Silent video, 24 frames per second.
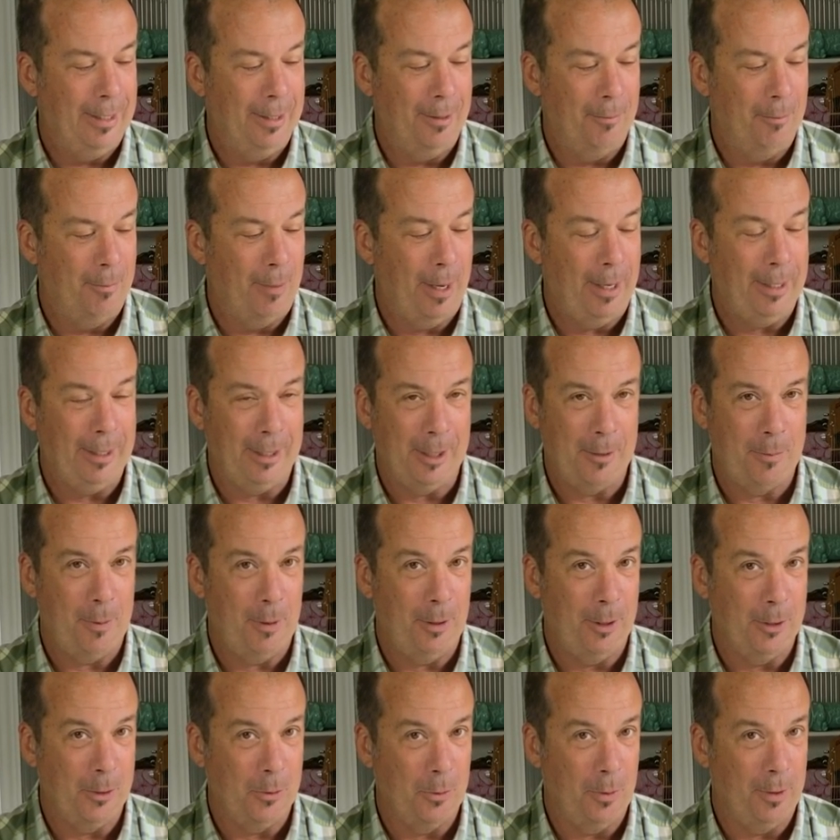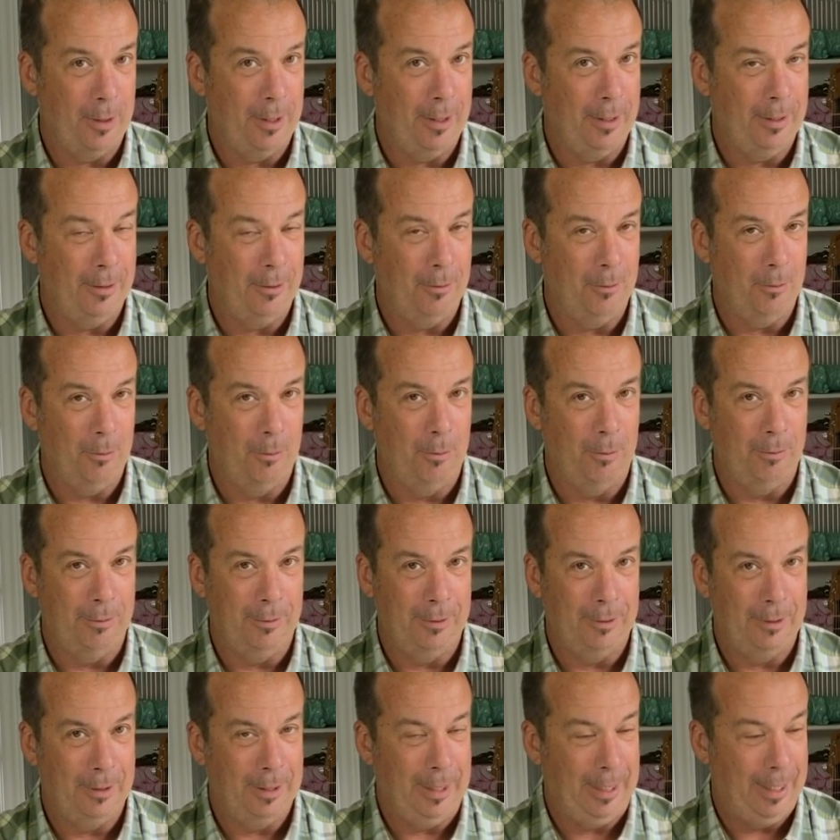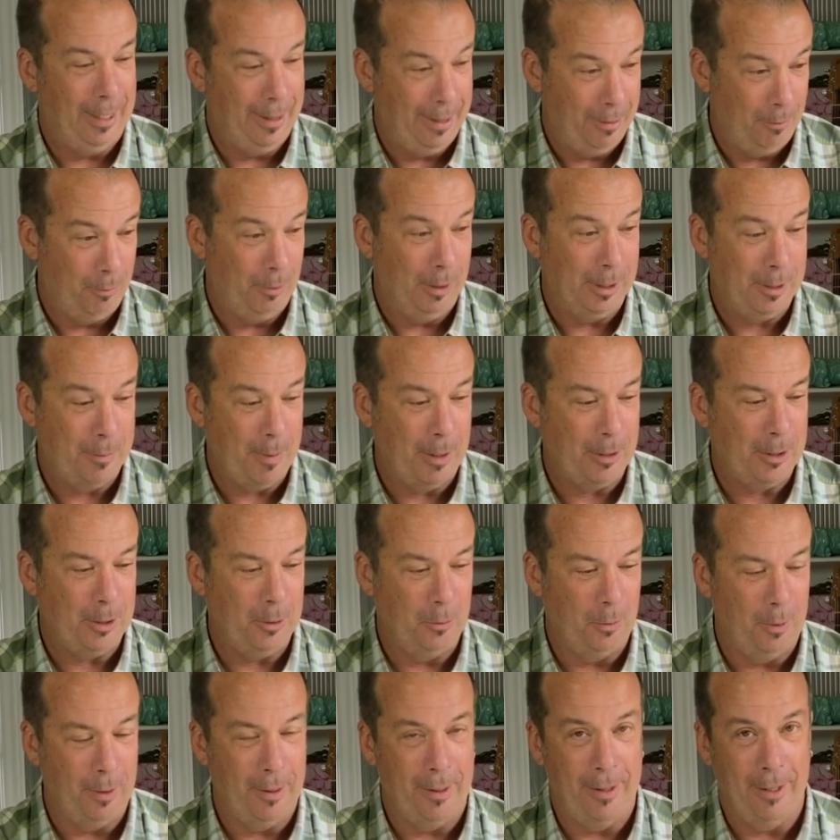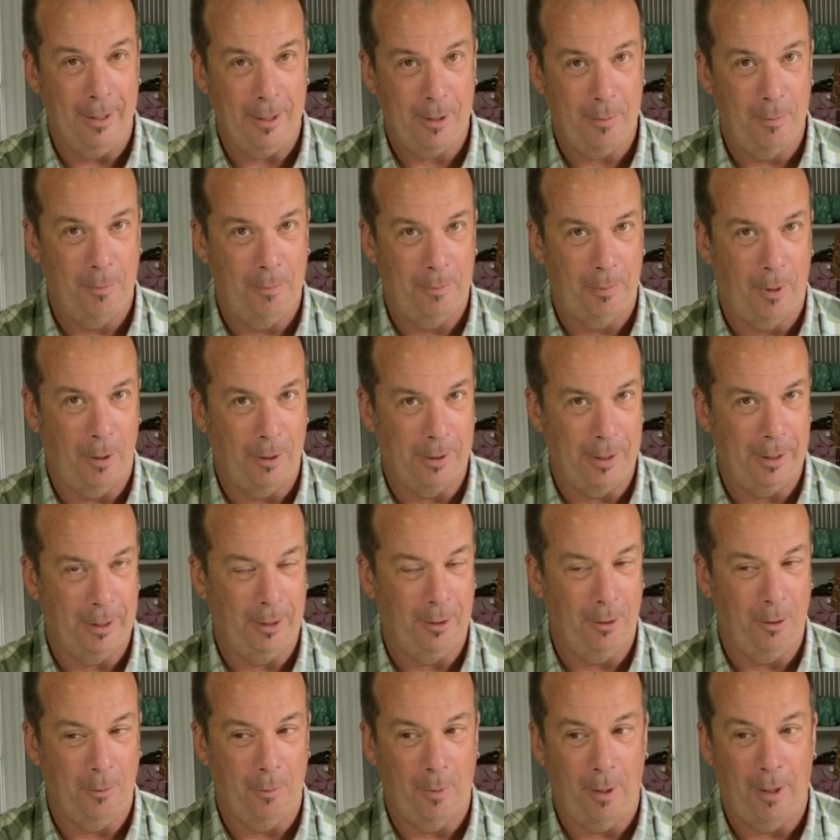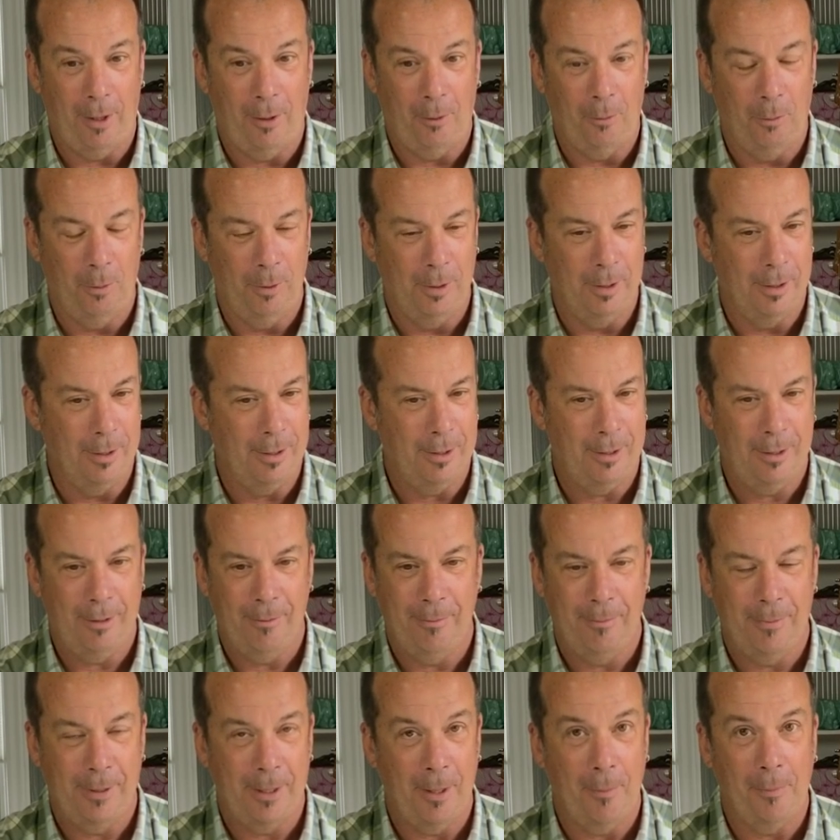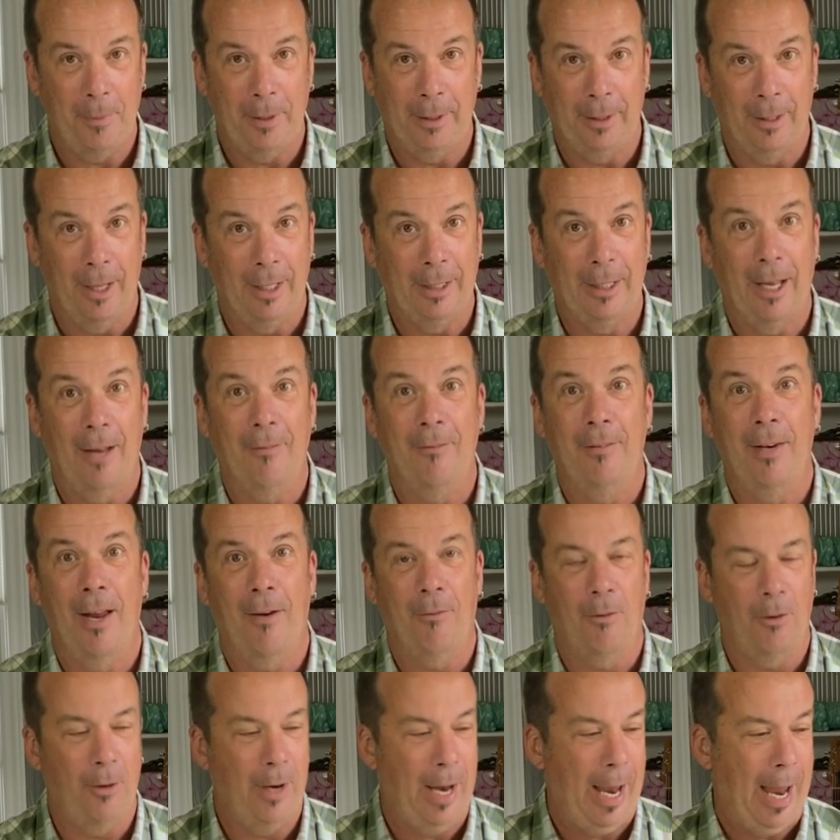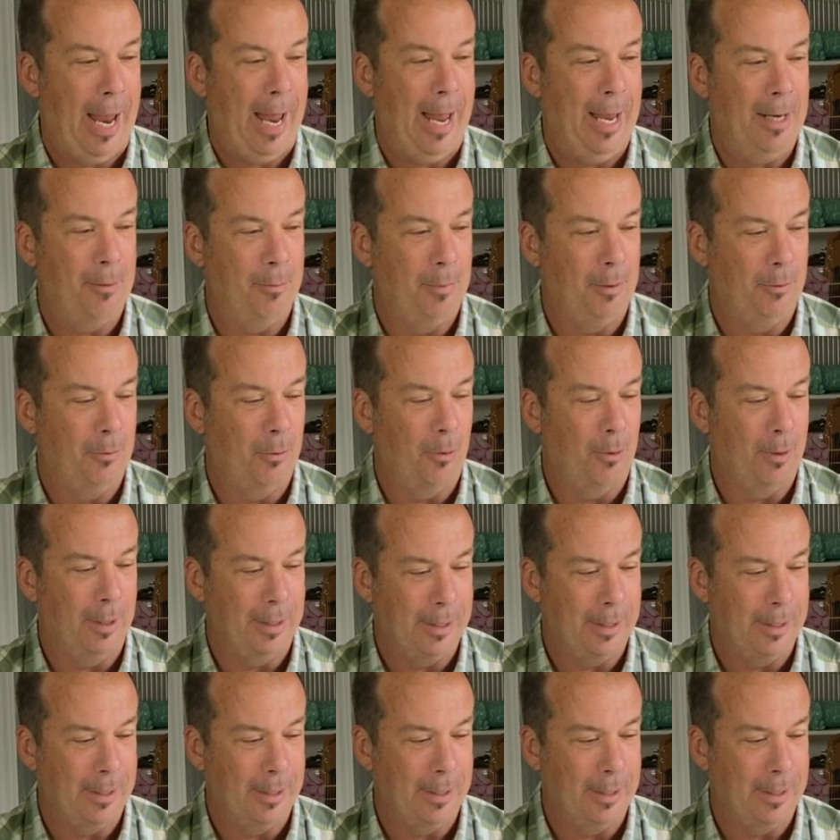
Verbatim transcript: my experience with it in the especially with this particular bottle was something like I've never had before.